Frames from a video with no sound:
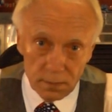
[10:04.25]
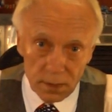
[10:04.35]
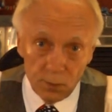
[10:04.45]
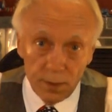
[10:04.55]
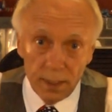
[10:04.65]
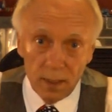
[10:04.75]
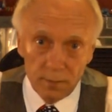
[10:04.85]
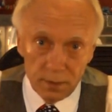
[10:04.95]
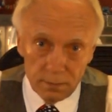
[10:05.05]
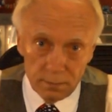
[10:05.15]
It went
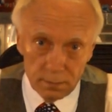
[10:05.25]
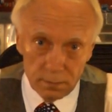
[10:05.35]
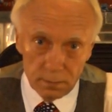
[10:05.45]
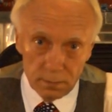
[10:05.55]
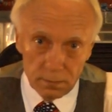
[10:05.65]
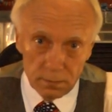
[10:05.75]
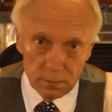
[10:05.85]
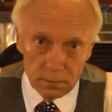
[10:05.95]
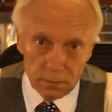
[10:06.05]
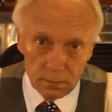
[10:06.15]
up.
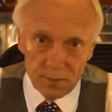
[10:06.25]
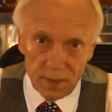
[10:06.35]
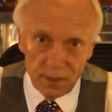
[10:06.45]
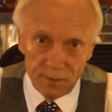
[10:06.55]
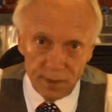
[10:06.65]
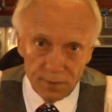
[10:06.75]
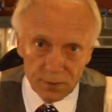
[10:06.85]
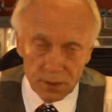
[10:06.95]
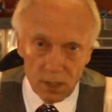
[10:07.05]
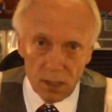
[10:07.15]
The money people
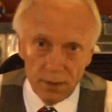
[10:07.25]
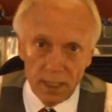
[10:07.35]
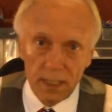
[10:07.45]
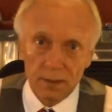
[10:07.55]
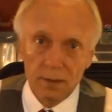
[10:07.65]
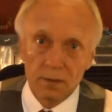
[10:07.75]
saw that